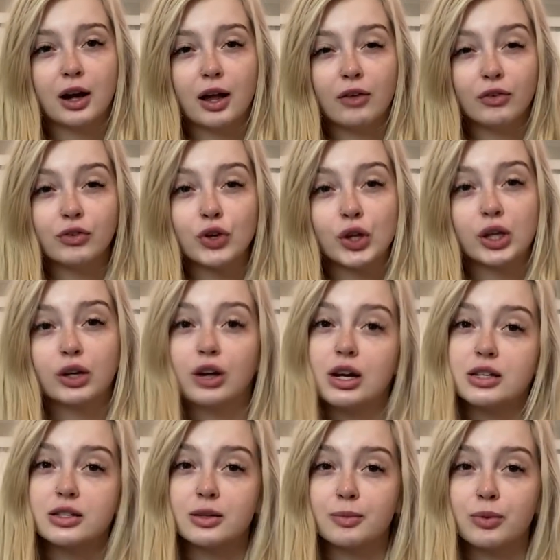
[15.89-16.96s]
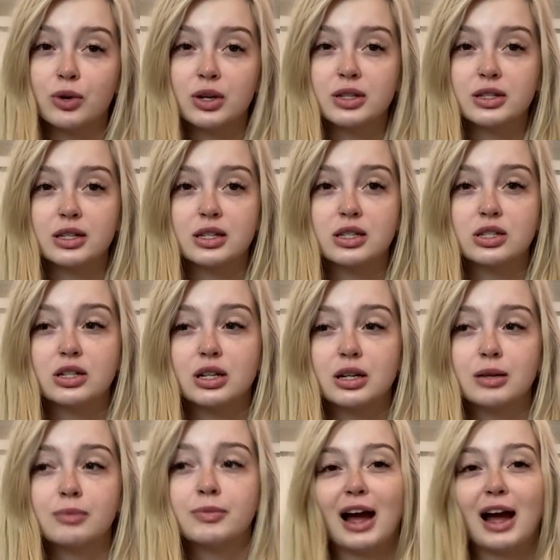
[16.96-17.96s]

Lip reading: I have a really great support system.